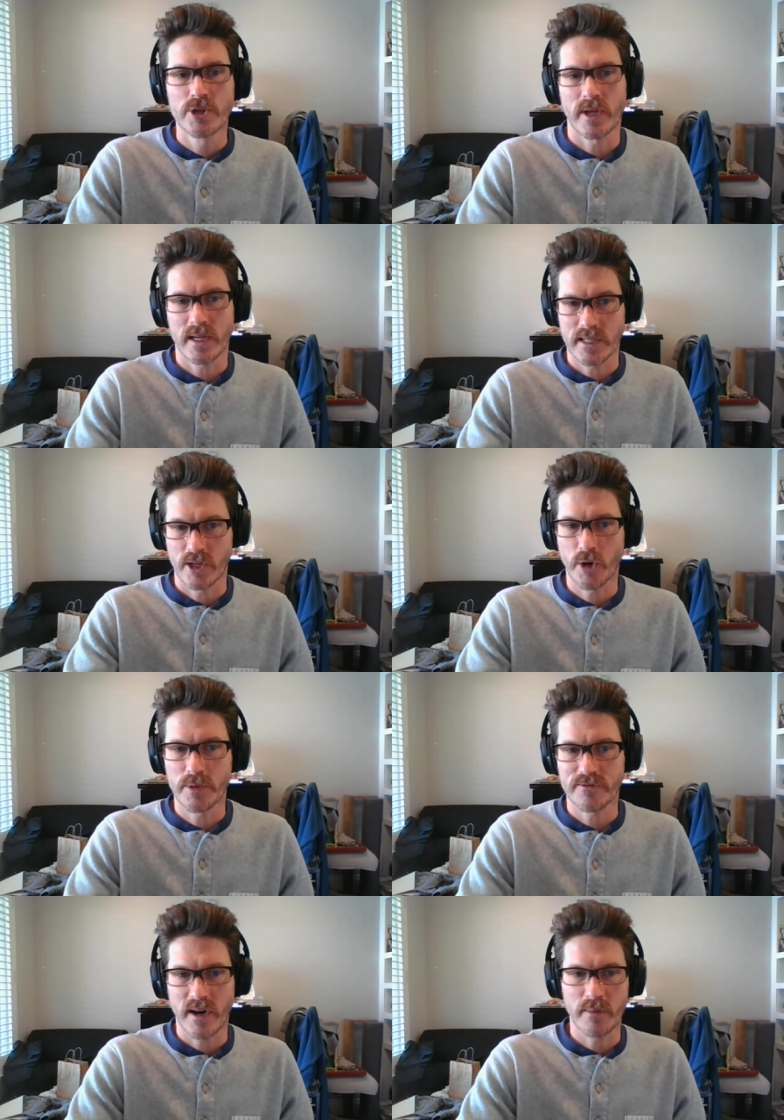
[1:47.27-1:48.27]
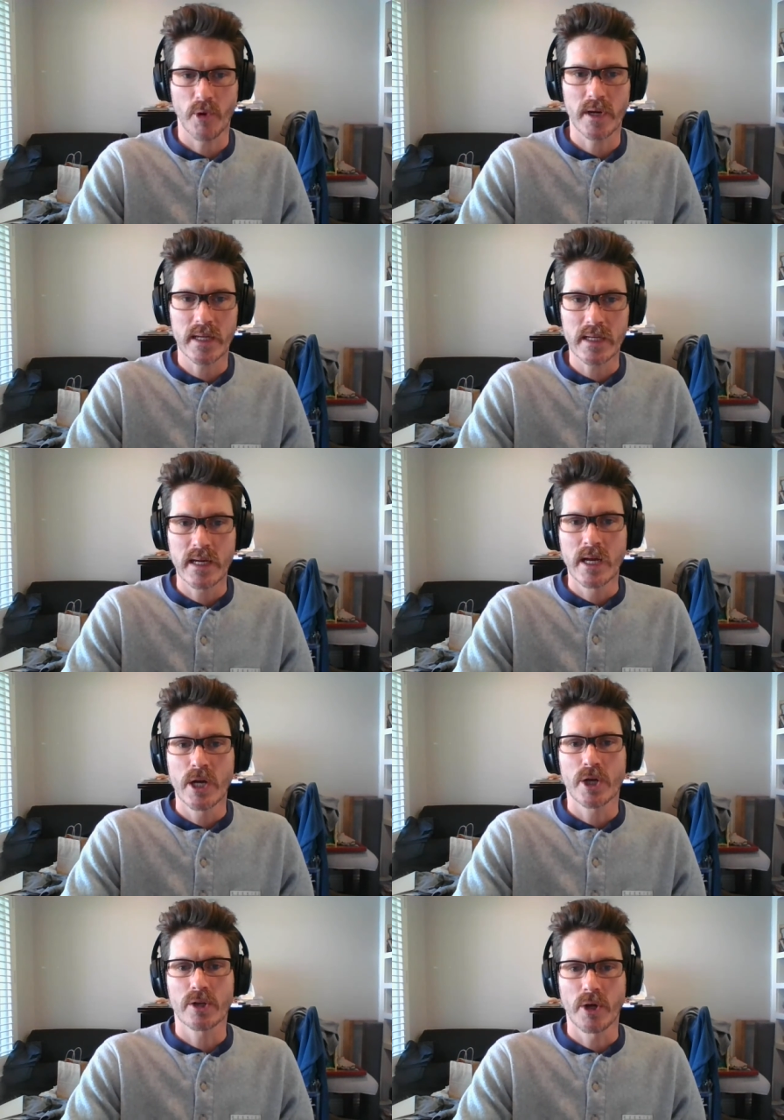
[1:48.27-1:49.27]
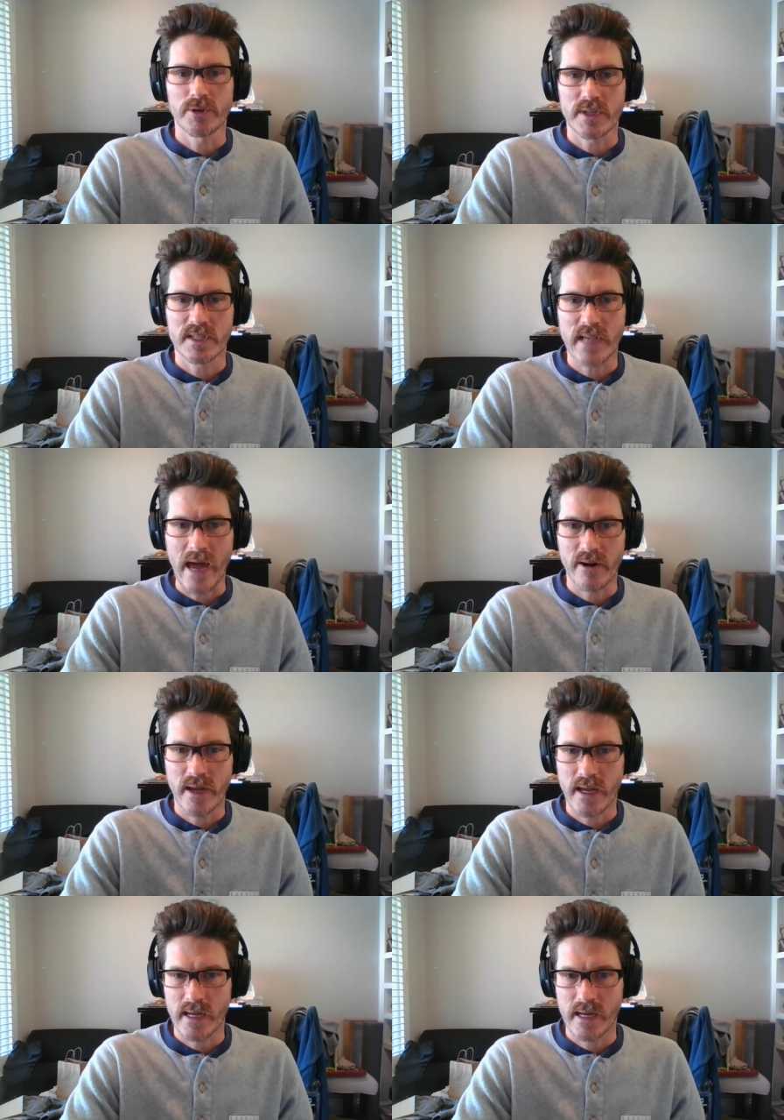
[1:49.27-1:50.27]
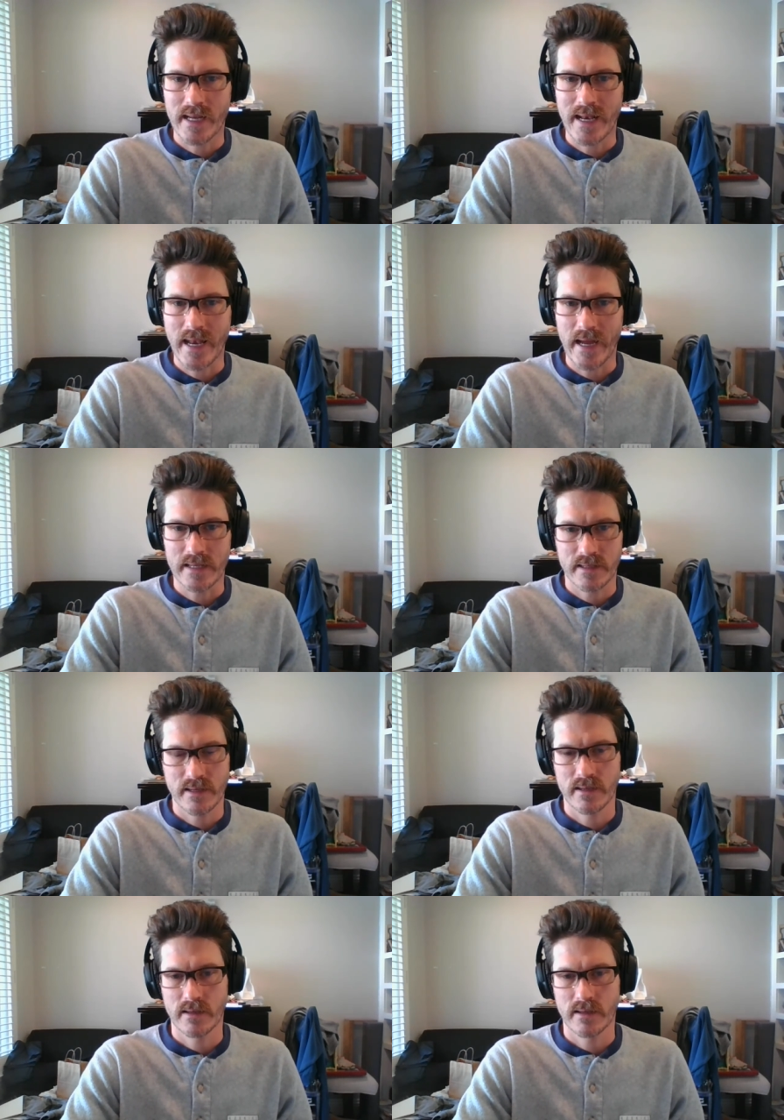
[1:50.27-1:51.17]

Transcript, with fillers: So like I said, opens Friday morning, closes Saturday night,